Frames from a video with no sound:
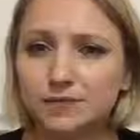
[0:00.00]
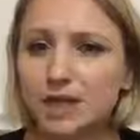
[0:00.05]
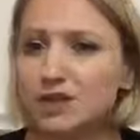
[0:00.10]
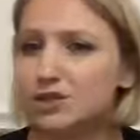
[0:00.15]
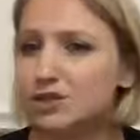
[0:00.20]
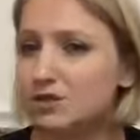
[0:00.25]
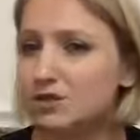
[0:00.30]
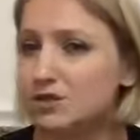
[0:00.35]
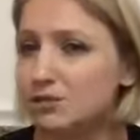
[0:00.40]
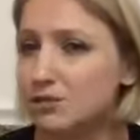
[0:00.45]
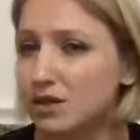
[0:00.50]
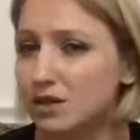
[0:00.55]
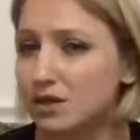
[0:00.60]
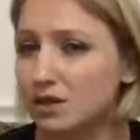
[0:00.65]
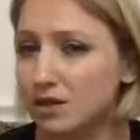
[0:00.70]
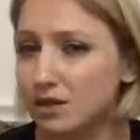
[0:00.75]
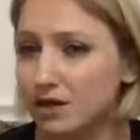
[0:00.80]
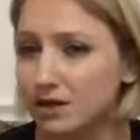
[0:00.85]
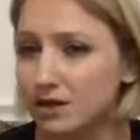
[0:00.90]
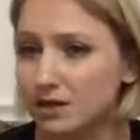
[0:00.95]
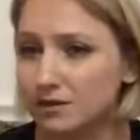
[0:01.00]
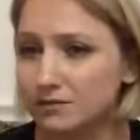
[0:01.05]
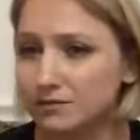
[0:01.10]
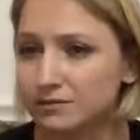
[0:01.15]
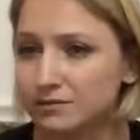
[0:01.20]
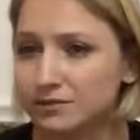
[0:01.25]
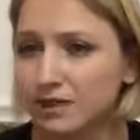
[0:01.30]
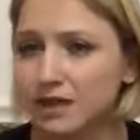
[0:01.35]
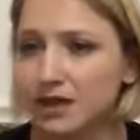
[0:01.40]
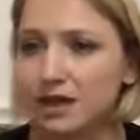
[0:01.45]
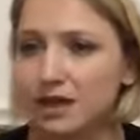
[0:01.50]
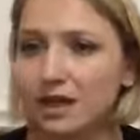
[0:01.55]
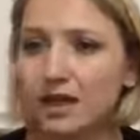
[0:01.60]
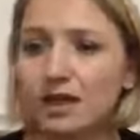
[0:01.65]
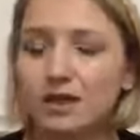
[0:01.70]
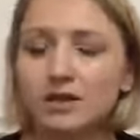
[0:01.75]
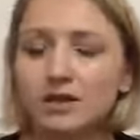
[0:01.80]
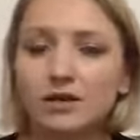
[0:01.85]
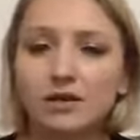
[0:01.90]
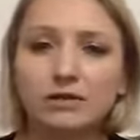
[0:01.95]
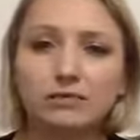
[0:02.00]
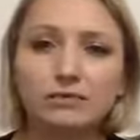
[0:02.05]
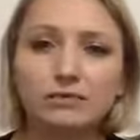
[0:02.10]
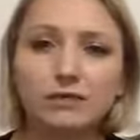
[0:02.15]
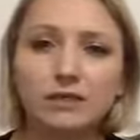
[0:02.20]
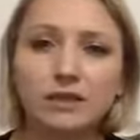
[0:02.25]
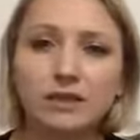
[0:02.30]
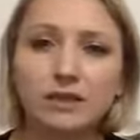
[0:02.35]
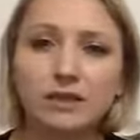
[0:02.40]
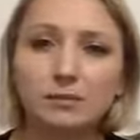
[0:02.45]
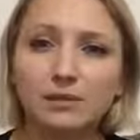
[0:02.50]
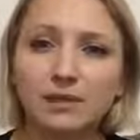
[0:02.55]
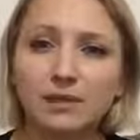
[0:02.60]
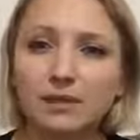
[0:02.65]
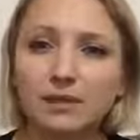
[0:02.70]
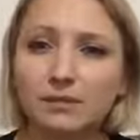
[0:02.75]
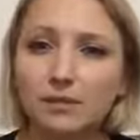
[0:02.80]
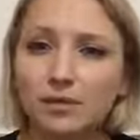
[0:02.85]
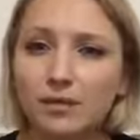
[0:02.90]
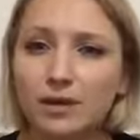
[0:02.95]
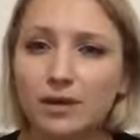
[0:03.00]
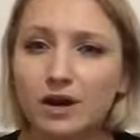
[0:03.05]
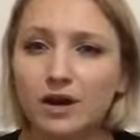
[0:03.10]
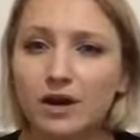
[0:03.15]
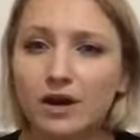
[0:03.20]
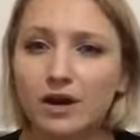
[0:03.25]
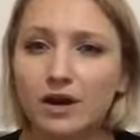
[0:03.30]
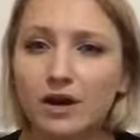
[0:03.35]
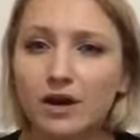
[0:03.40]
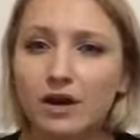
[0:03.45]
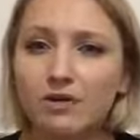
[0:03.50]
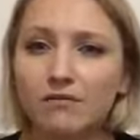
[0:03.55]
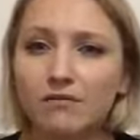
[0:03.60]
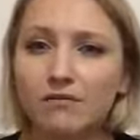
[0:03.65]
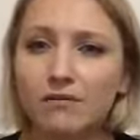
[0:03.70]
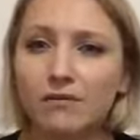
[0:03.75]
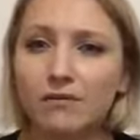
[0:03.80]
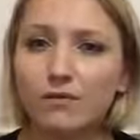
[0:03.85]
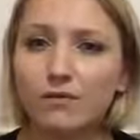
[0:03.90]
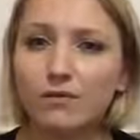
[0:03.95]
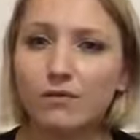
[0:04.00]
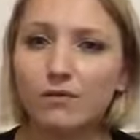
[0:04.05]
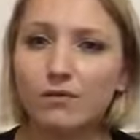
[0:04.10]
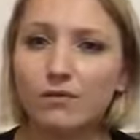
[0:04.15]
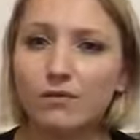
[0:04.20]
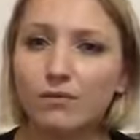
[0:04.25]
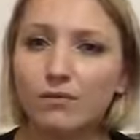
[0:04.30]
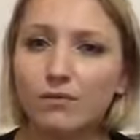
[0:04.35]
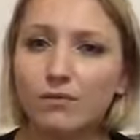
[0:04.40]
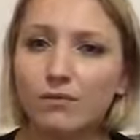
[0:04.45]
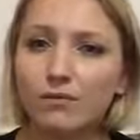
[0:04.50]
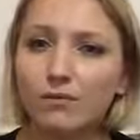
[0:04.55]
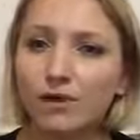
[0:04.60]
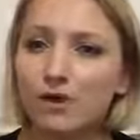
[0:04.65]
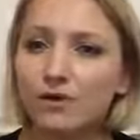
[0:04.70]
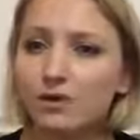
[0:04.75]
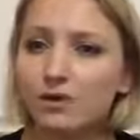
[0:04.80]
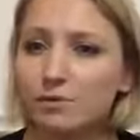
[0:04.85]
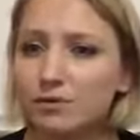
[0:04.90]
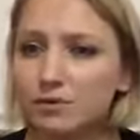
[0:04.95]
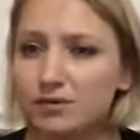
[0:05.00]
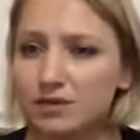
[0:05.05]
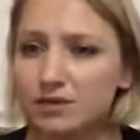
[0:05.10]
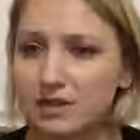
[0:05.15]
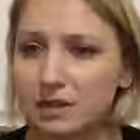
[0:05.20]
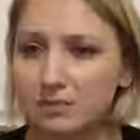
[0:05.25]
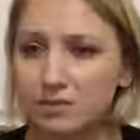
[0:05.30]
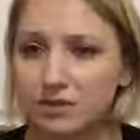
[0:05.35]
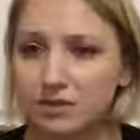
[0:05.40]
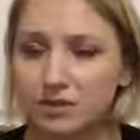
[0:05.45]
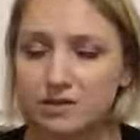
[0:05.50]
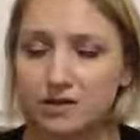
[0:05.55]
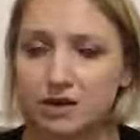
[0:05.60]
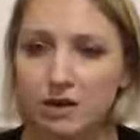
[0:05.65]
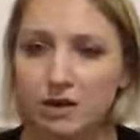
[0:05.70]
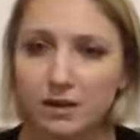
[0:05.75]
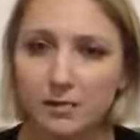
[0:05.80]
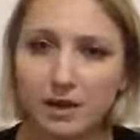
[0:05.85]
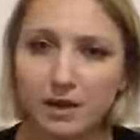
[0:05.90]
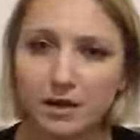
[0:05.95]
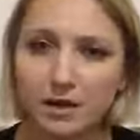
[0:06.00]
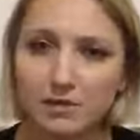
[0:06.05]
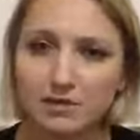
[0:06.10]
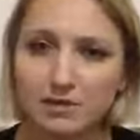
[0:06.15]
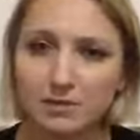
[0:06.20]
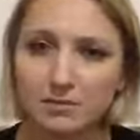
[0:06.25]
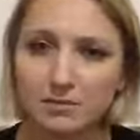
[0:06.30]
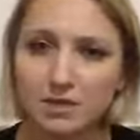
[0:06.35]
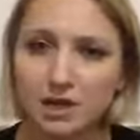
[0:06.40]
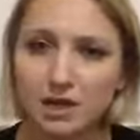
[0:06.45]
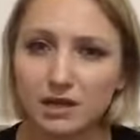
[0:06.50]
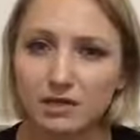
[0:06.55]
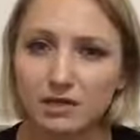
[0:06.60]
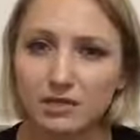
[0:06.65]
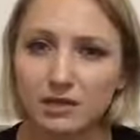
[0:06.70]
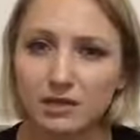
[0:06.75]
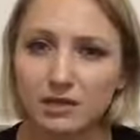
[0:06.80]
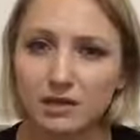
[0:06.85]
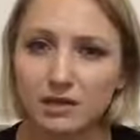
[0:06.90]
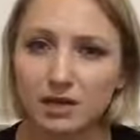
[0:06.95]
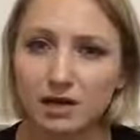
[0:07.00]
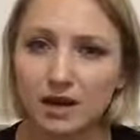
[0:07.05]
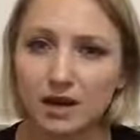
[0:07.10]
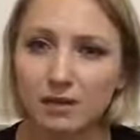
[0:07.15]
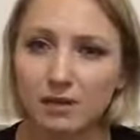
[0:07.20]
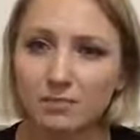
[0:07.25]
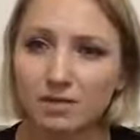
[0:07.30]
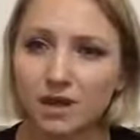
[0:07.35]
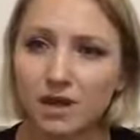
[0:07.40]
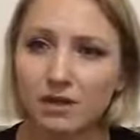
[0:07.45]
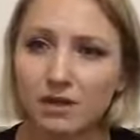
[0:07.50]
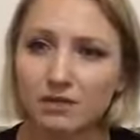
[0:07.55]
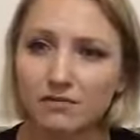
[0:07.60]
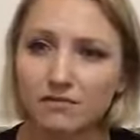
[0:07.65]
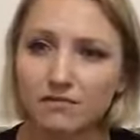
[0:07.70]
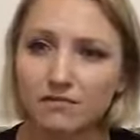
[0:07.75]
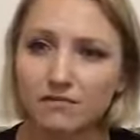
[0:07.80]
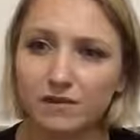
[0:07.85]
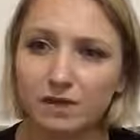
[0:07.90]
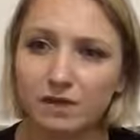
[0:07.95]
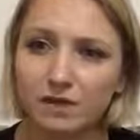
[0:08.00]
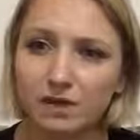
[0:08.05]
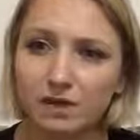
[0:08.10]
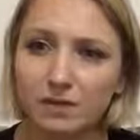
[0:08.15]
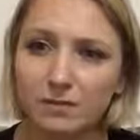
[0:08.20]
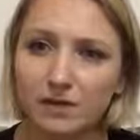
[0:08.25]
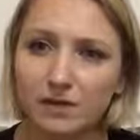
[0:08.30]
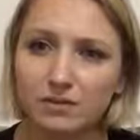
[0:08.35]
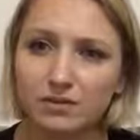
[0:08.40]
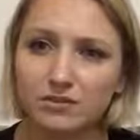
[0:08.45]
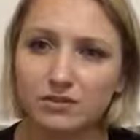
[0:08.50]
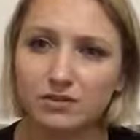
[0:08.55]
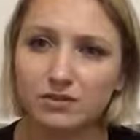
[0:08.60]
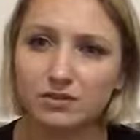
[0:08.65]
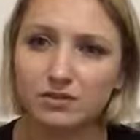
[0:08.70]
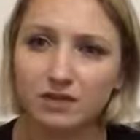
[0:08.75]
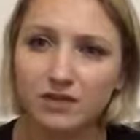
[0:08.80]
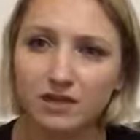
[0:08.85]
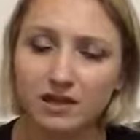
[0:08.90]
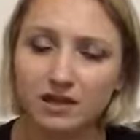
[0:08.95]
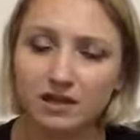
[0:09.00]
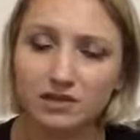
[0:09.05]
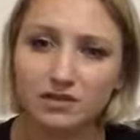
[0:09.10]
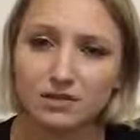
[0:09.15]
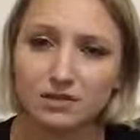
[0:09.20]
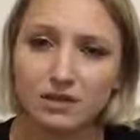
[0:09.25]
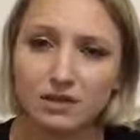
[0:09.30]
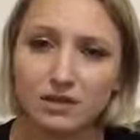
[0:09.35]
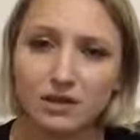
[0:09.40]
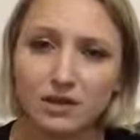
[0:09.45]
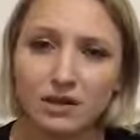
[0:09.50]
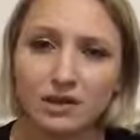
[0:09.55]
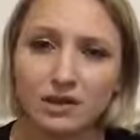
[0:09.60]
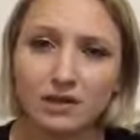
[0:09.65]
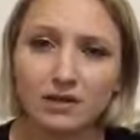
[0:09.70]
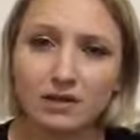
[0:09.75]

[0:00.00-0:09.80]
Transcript: issues with thought and really become aware of what your perceptions are about a subject and how you feel about certain things. So